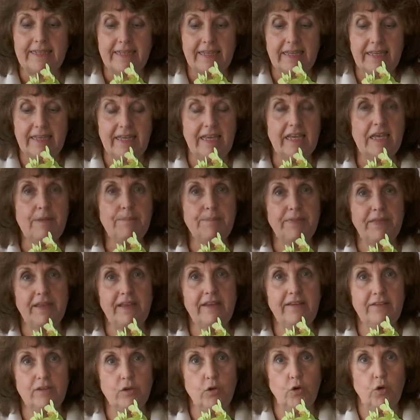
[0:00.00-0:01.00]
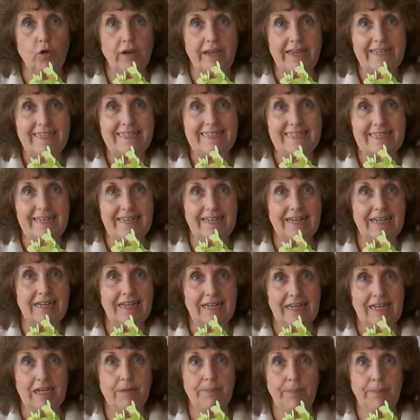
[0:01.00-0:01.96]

keep these orchids in clear